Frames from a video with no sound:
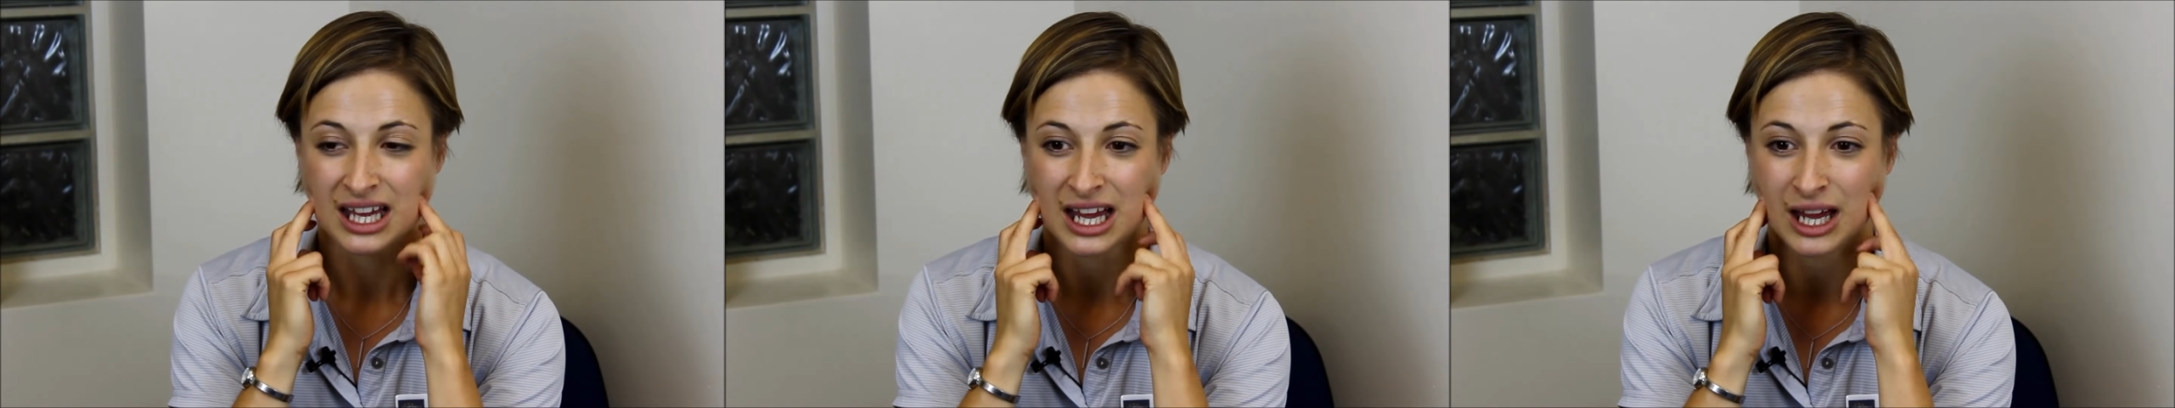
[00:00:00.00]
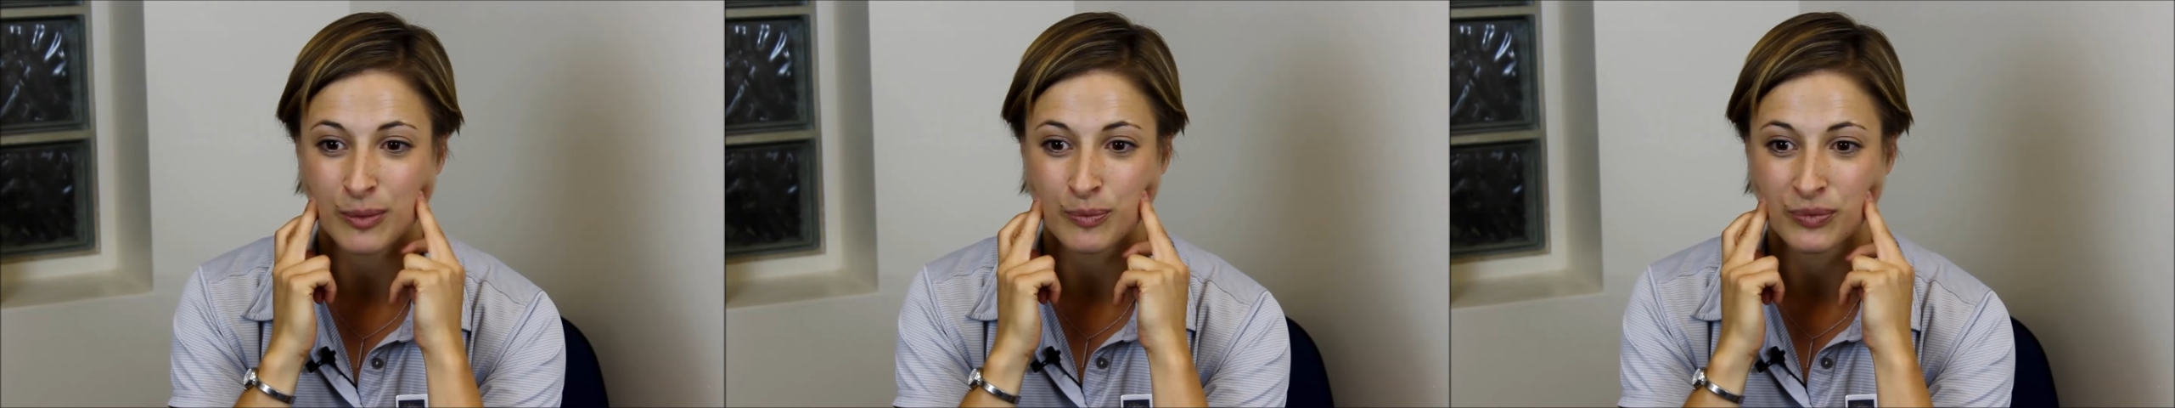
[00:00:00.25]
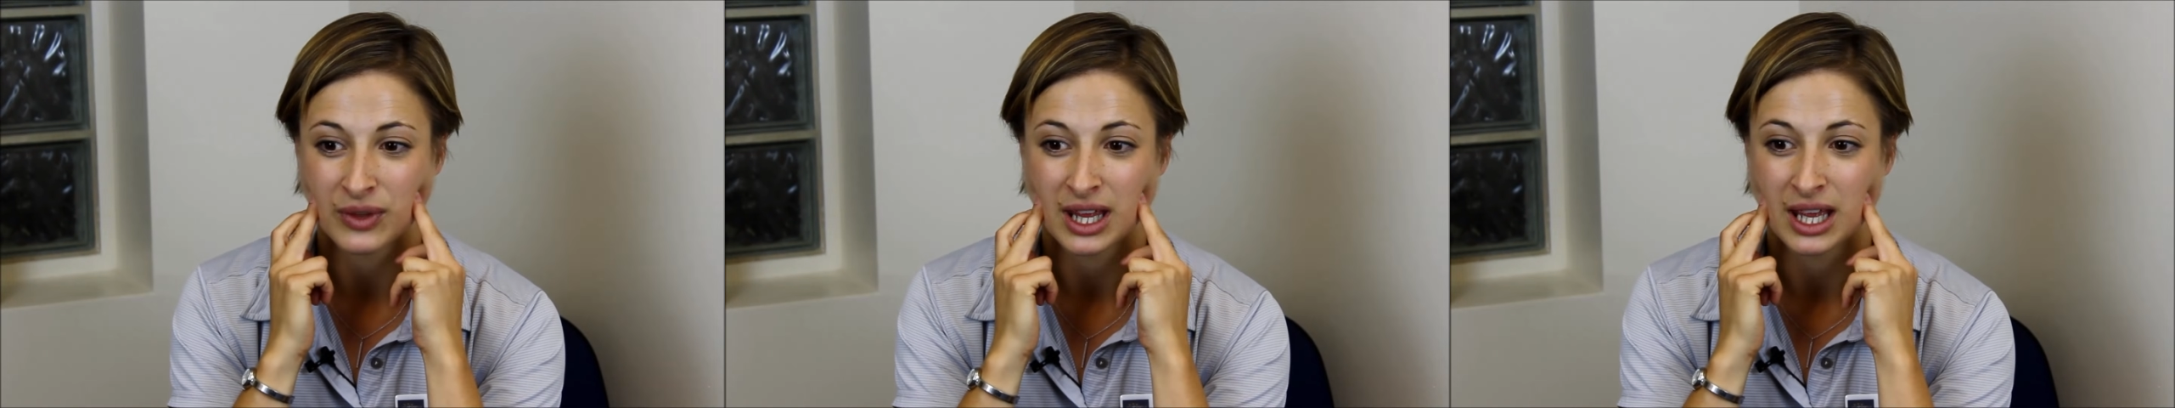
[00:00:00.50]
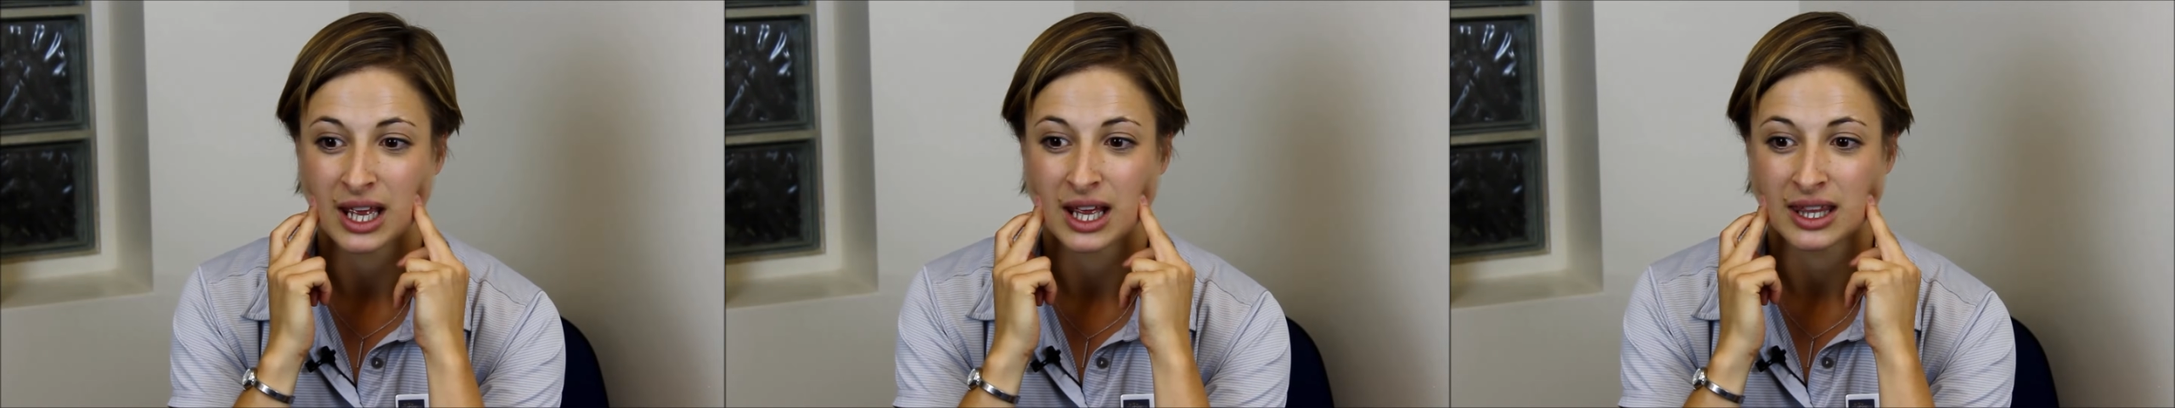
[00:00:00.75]

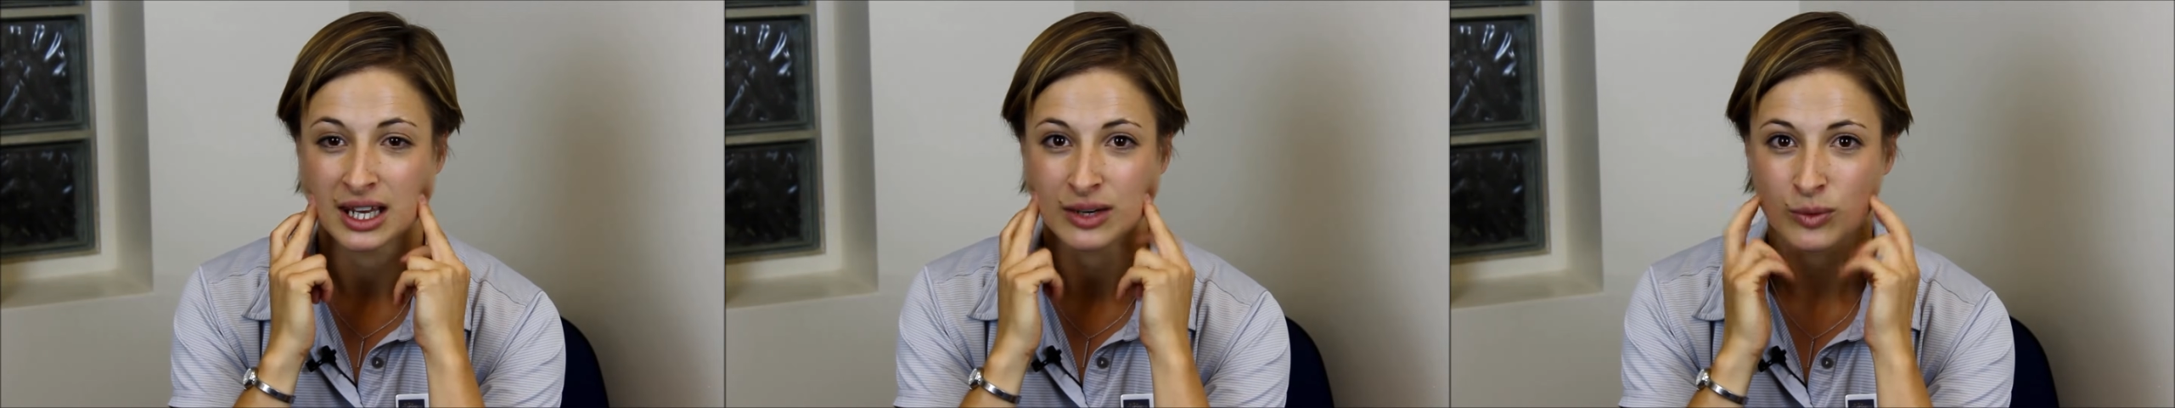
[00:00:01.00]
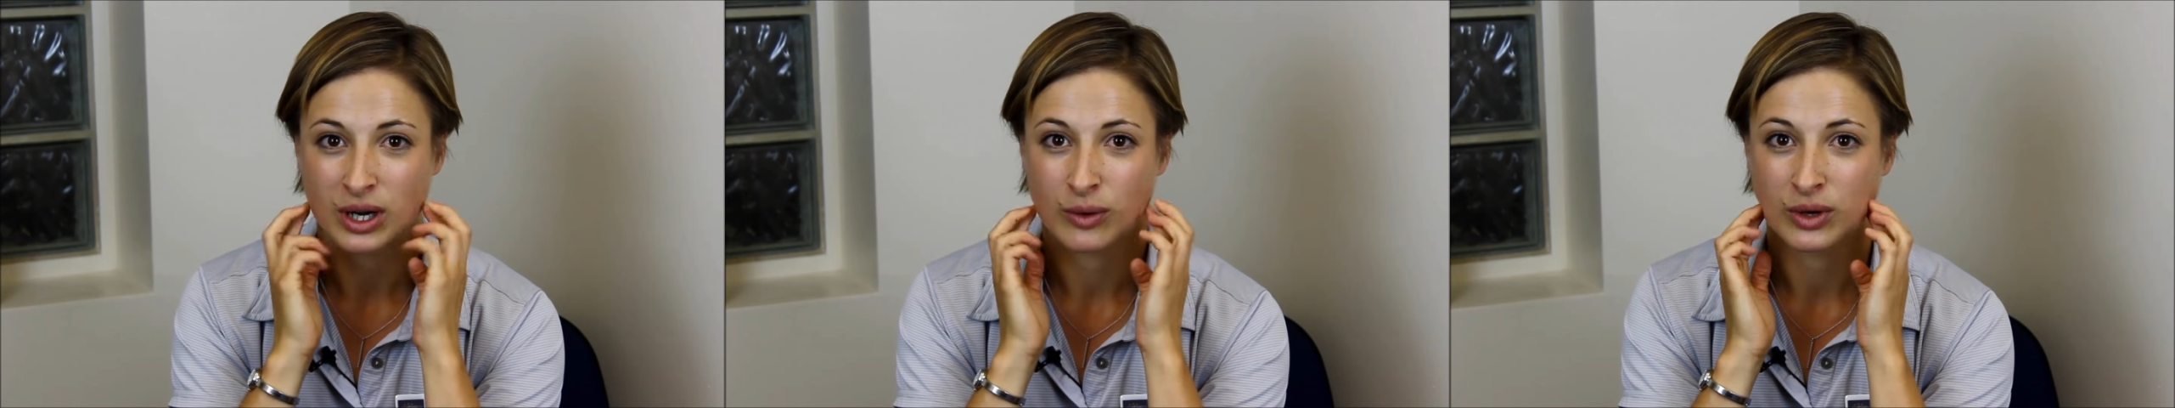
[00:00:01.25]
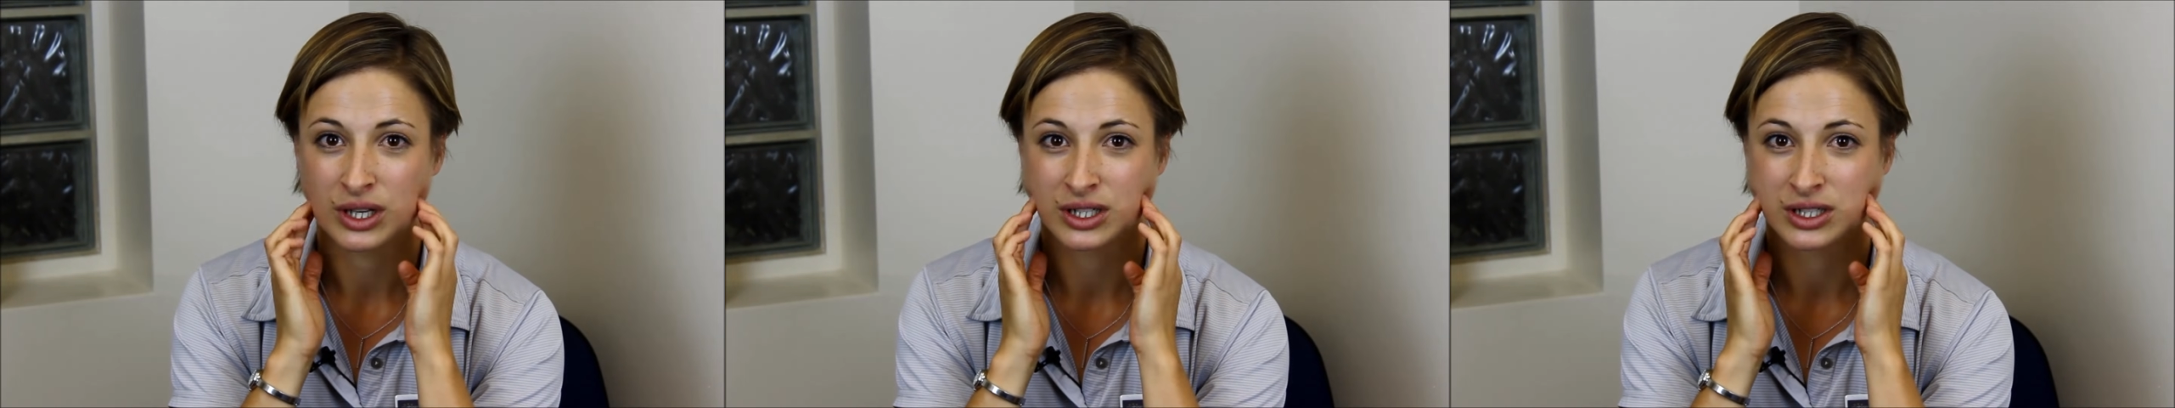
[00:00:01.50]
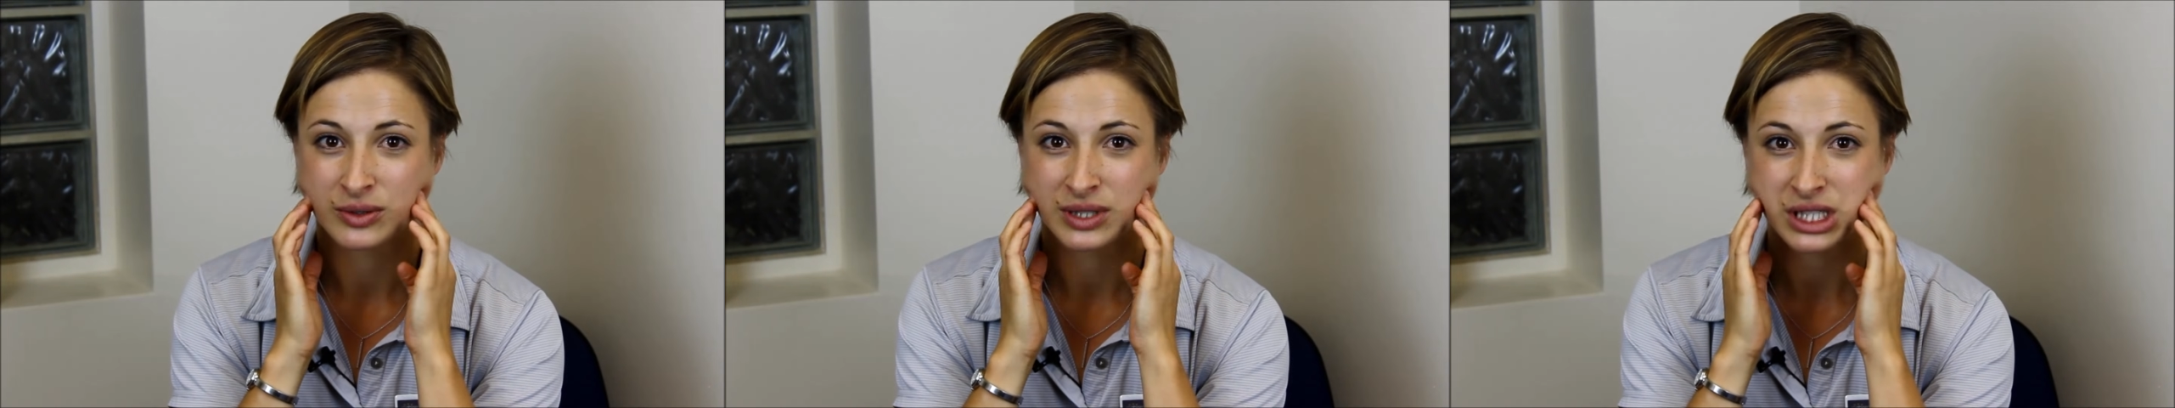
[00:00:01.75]
Then what I want you to
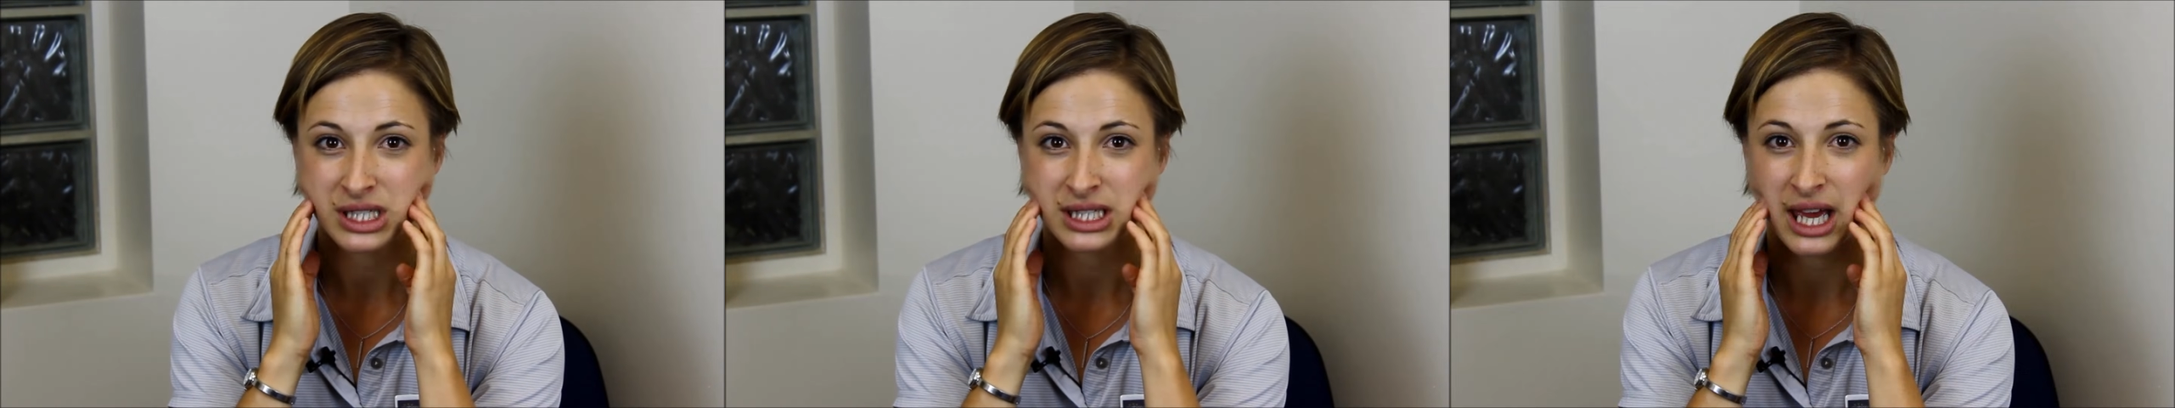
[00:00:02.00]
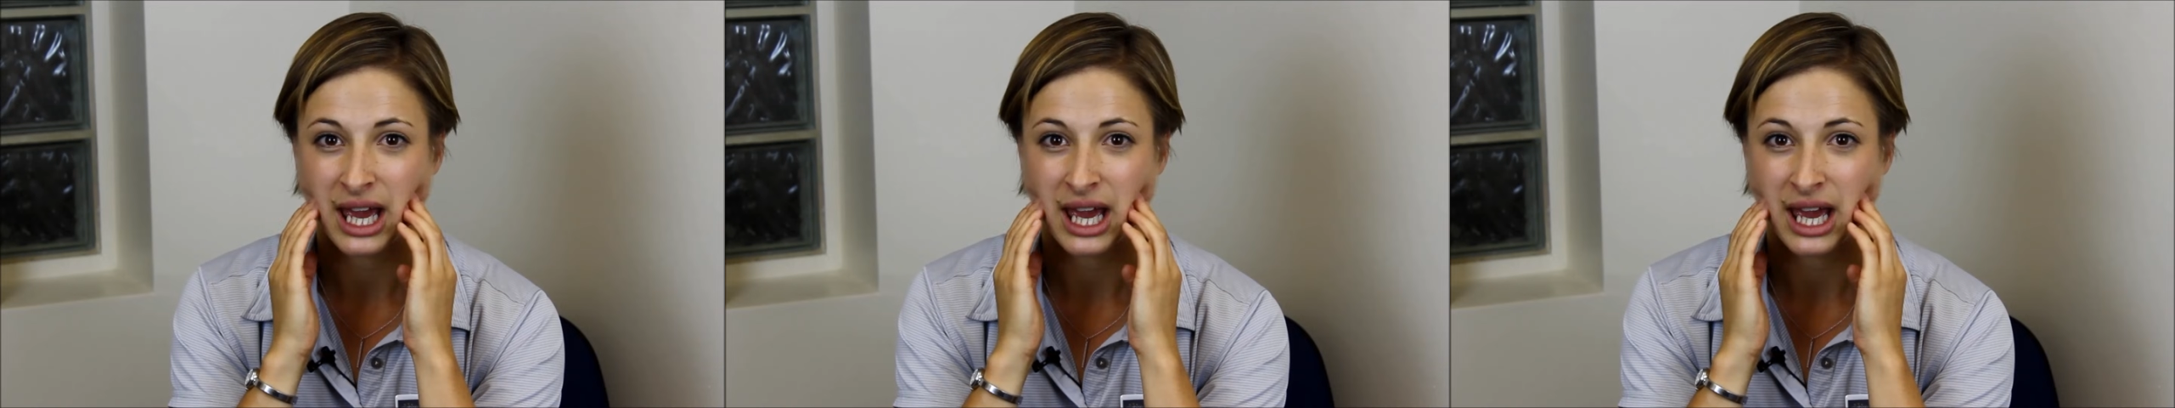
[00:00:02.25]
do is just